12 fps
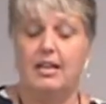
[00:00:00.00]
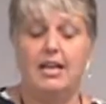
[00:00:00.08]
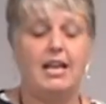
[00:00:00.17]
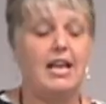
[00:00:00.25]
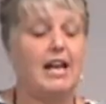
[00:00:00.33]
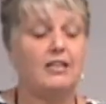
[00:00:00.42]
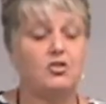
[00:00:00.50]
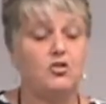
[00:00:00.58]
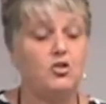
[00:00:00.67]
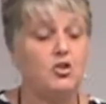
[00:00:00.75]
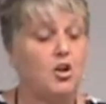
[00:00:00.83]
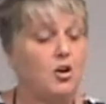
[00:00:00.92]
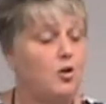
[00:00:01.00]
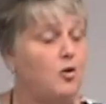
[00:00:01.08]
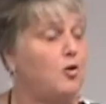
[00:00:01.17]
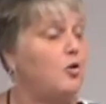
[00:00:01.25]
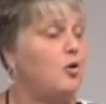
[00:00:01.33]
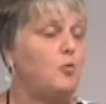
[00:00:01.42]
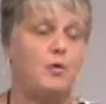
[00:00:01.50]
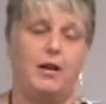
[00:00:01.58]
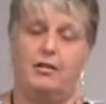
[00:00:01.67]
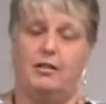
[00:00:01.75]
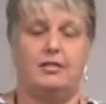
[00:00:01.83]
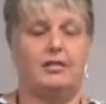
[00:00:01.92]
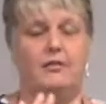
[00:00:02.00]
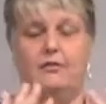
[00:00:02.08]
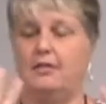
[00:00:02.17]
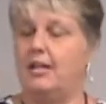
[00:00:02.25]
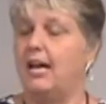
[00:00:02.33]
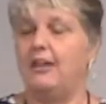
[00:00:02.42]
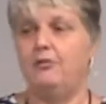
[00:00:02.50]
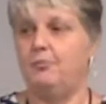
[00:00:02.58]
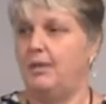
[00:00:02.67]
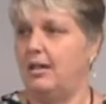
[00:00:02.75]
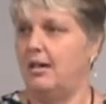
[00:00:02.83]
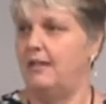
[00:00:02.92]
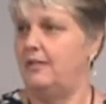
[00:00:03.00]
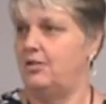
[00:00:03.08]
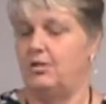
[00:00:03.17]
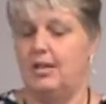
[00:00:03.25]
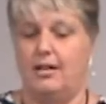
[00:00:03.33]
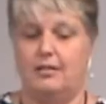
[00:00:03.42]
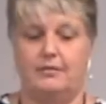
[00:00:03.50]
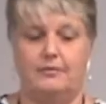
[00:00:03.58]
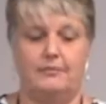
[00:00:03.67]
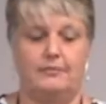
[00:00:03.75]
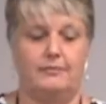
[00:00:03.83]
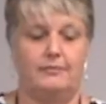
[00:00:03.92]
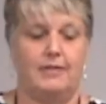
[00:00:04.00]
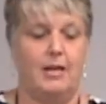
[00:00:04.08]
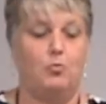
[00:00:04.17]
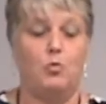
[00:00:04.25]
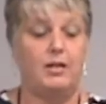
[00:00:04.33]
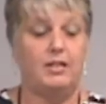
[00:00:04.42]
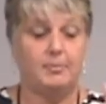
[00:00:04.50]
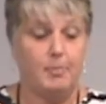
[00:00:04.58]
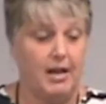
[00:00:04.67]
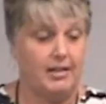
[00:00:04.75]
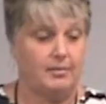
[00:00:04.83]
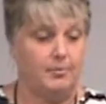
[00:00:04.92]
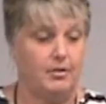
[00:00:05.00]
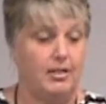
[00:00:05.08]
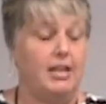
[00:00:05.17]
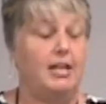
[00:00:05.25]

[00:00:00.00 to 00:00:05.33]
It has no awareness of life beyond the shell and what is possible.